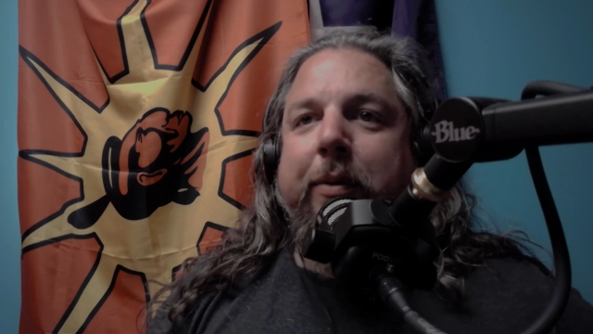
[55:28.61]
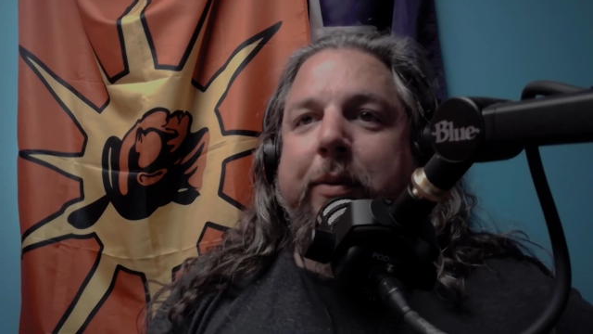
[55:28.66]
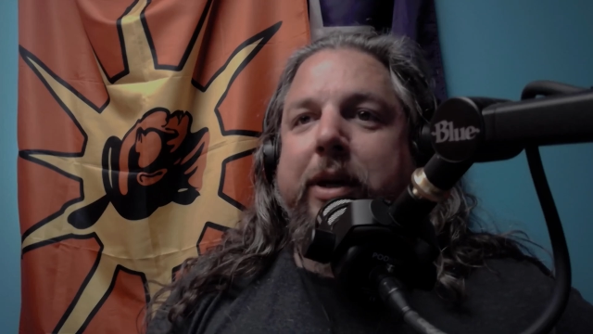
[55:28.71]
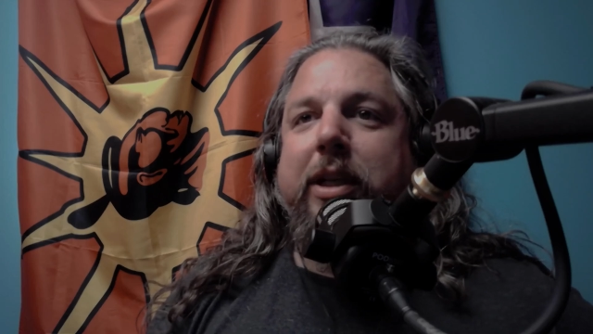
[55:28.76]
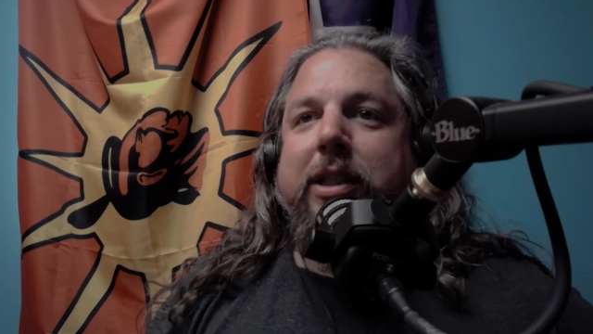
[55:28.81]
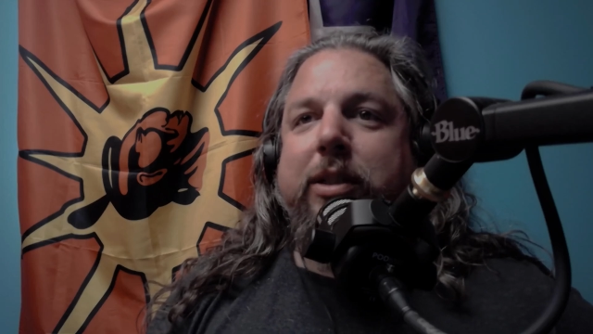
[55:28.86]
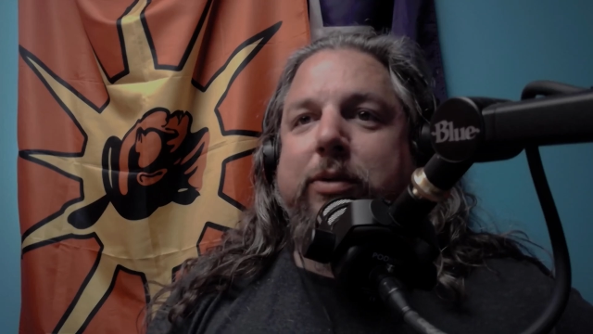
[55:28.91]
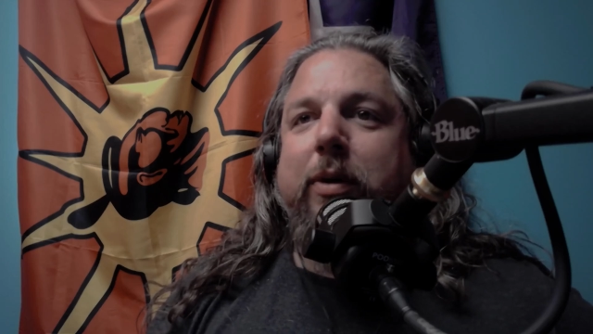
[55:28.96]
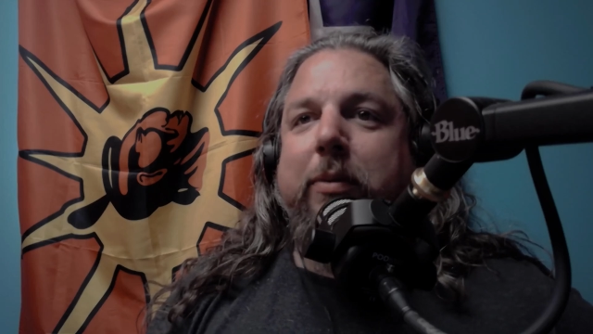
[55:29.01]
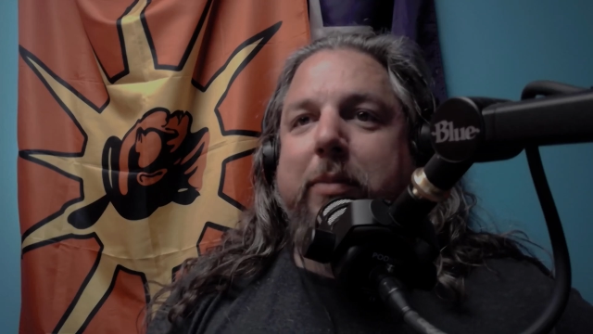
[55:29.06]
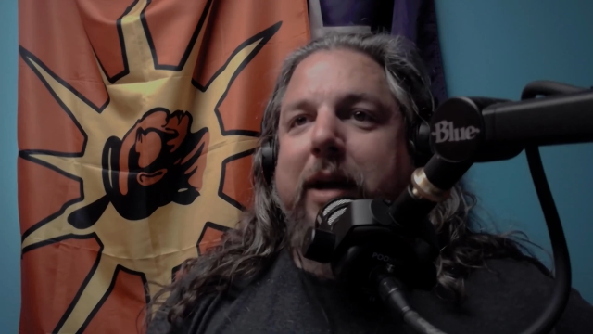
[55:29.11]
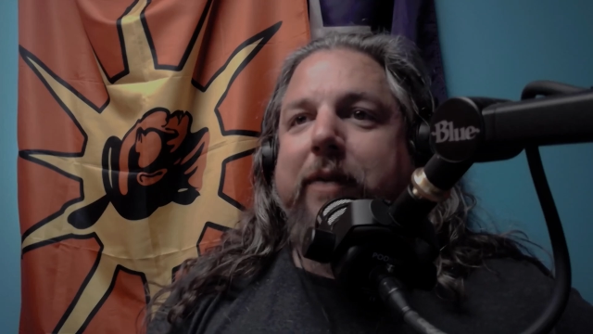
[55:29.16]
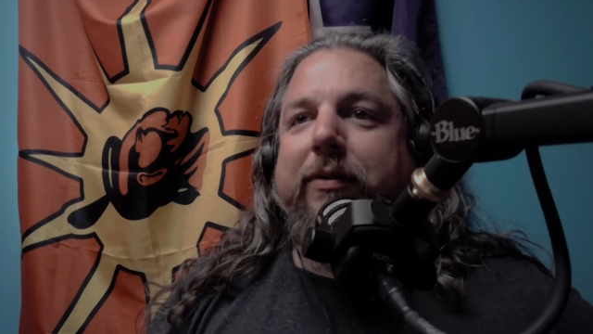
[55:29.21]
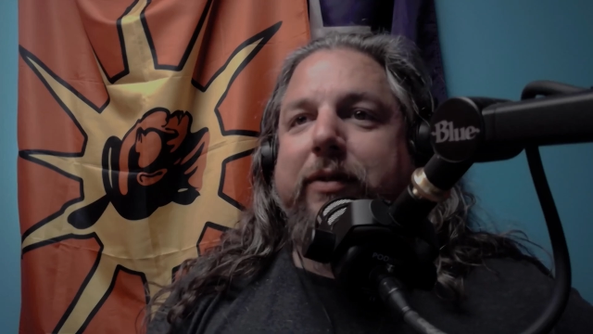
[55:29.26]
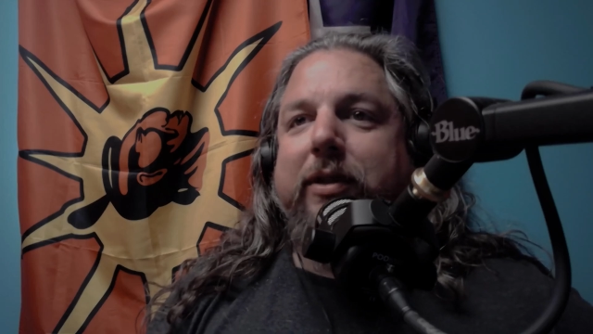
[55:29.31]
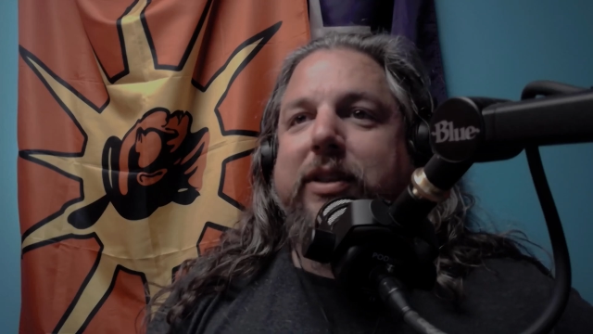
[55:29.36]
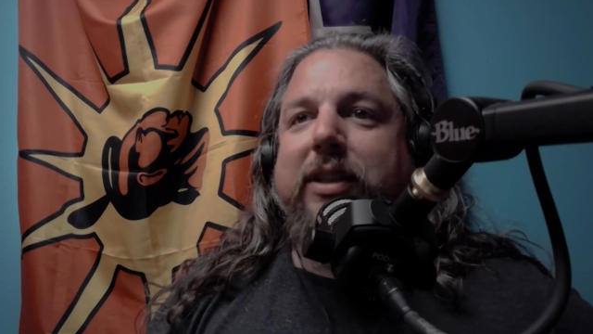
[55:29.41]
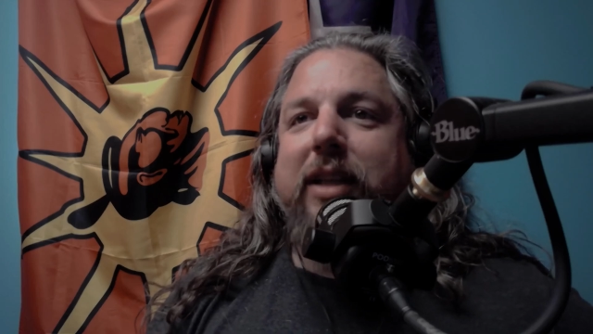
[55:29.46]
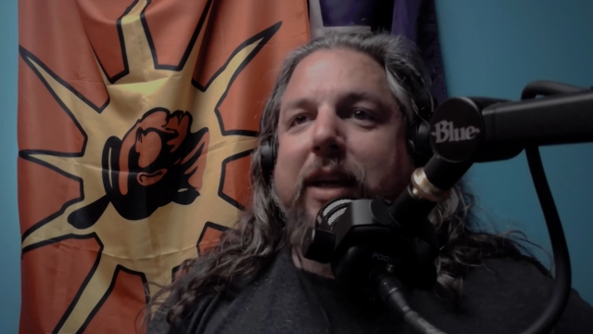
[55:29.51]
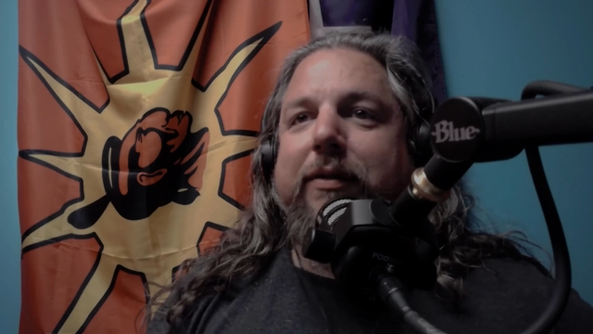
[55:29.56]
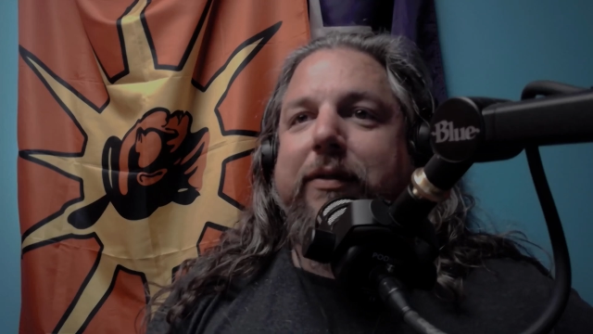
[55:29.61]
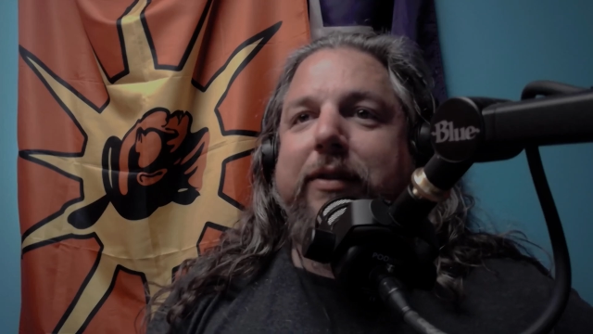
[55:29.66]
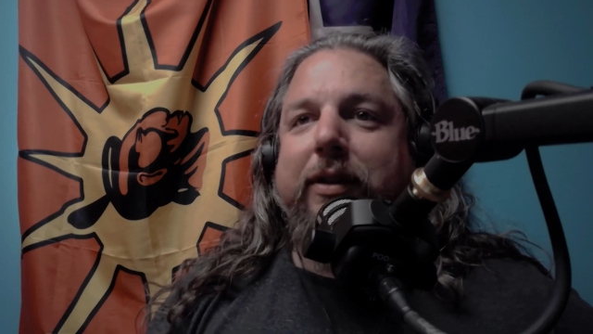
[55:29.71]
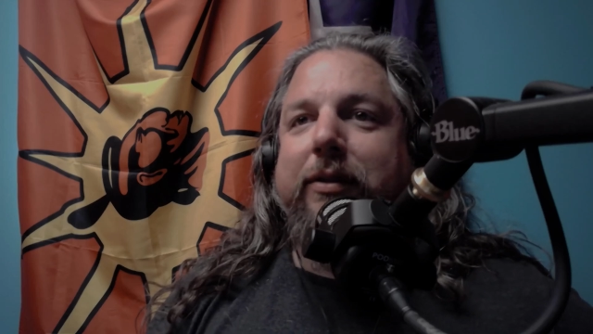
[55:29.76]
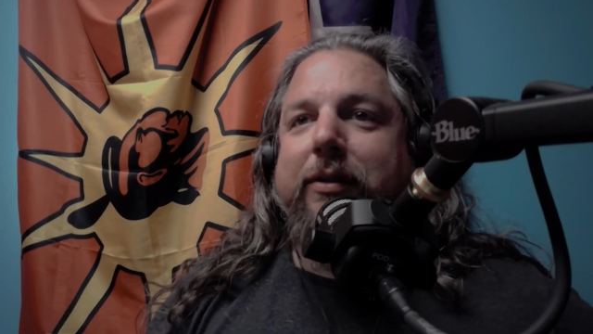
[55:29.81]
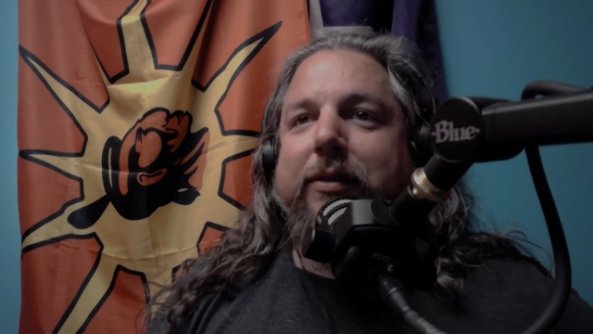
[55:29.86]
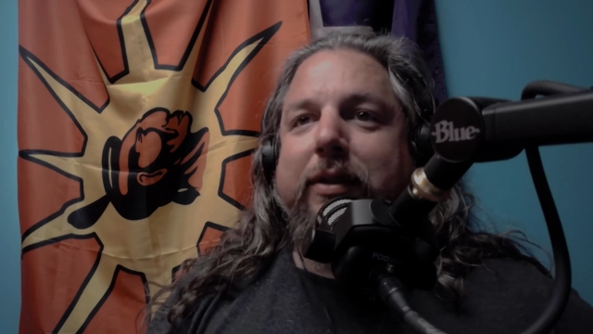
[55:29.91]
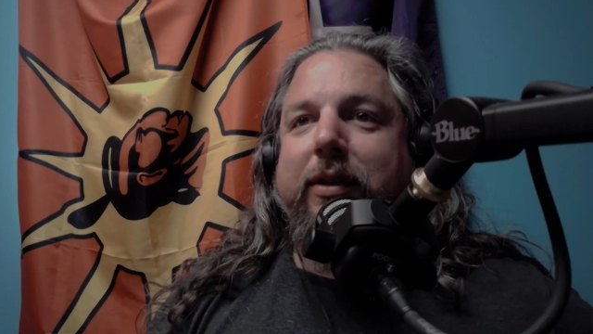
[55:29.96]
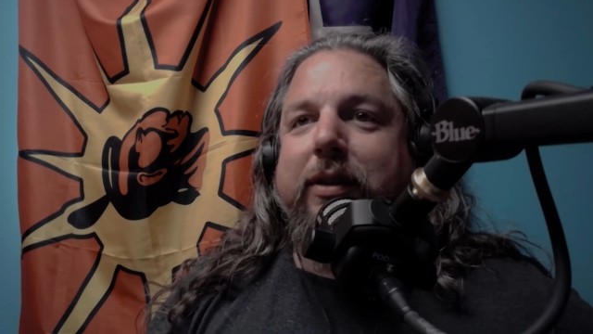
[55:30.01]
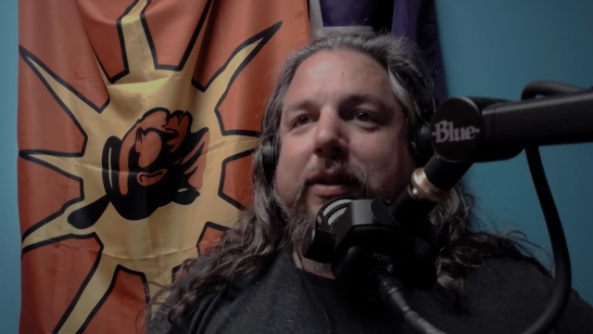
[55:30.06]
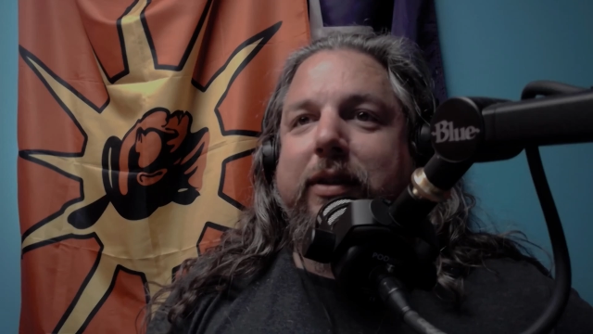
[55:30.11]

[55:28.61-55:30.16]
want to swim after 7,